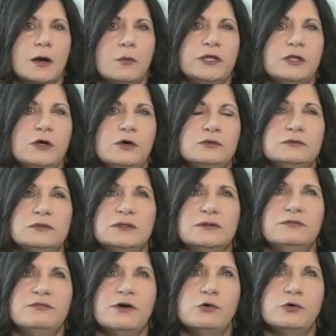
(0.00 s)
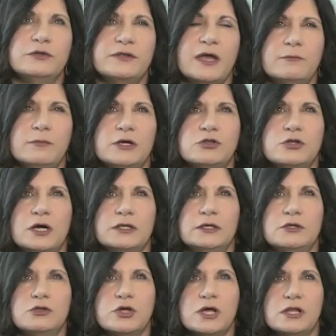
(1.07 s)
We don't focus that much on
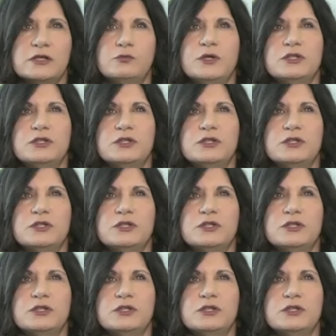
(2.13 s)
angelics.